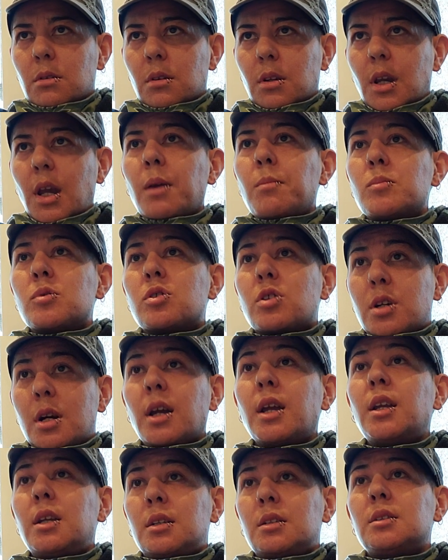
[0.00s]
I'm
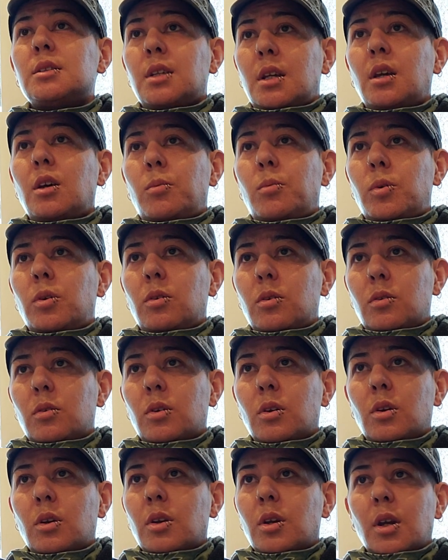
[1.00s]
trying to help you.
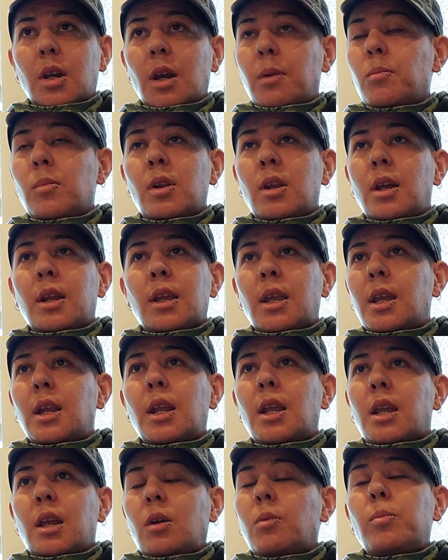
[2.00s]
I'm not
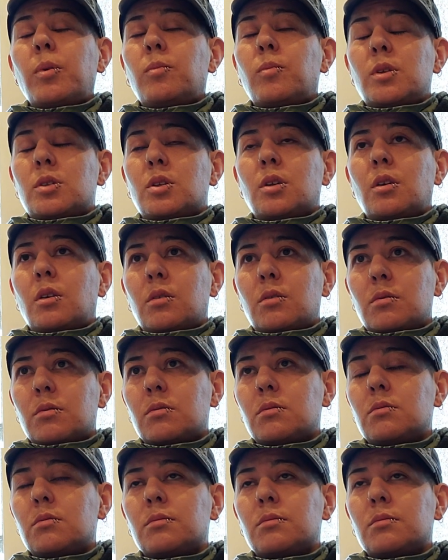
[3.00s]
getting help in return.